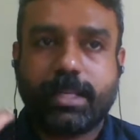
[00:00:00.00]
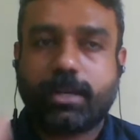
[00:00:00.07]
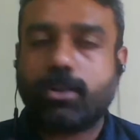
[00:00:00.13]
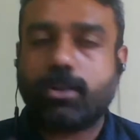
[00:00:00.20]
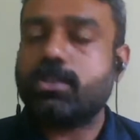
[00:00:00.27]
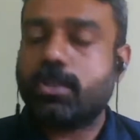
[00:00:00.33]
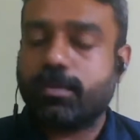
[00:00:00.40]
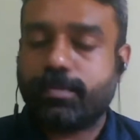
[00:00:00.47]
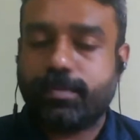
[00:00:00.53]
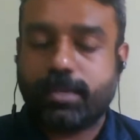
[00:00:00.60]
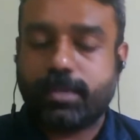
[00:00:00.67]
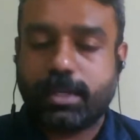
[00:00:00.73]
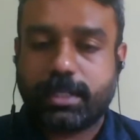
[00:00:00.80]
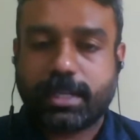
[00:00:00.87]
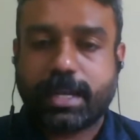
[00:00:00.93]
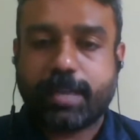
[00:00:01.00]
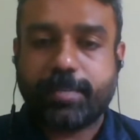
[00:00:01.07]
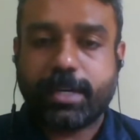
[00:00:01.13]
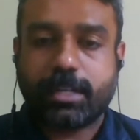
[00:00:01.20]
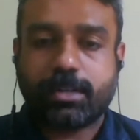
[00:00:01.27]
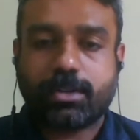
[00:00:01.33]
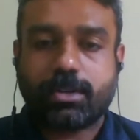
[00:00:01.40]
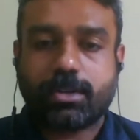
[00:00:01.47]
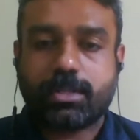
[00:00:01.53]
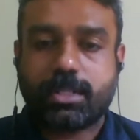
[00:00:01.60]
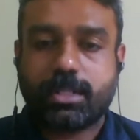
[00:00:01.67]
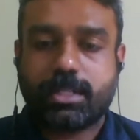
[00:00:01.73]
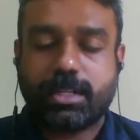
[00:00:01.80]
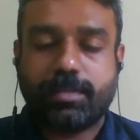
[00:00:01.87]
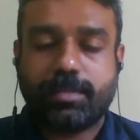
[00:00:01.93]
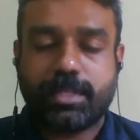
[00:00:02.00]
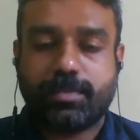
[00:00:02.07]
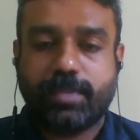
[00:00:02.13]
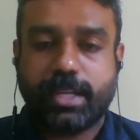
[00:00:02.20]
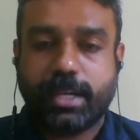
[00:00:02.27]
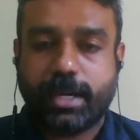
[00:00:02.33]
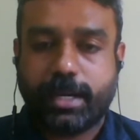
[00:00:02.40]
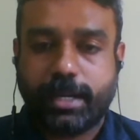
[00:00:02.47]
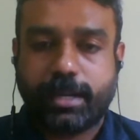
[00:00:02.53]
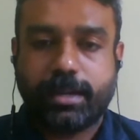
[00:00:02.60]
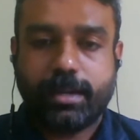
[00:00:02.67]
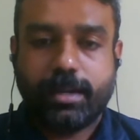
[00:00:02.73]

cost of the capital cost itself is very high.